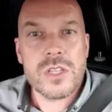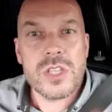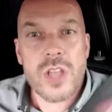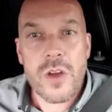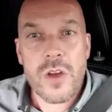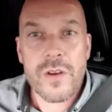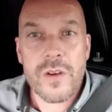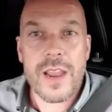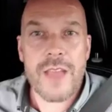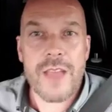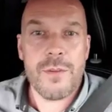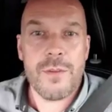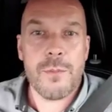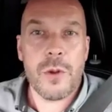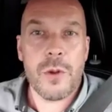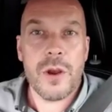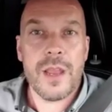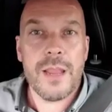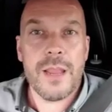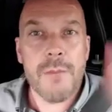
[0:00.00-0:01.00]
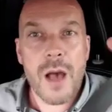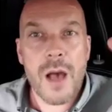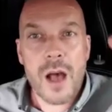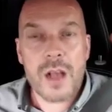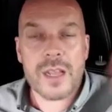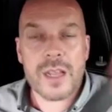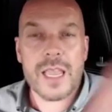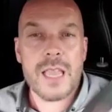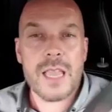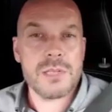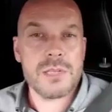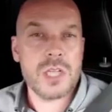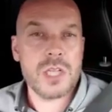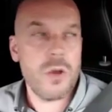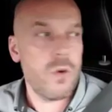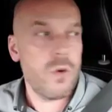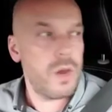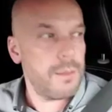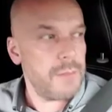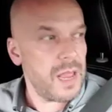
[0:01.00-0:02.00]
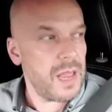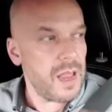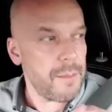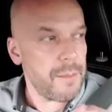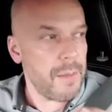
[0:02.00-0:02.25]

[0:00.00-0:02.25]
sorry, everybody. Mark keeps calling me.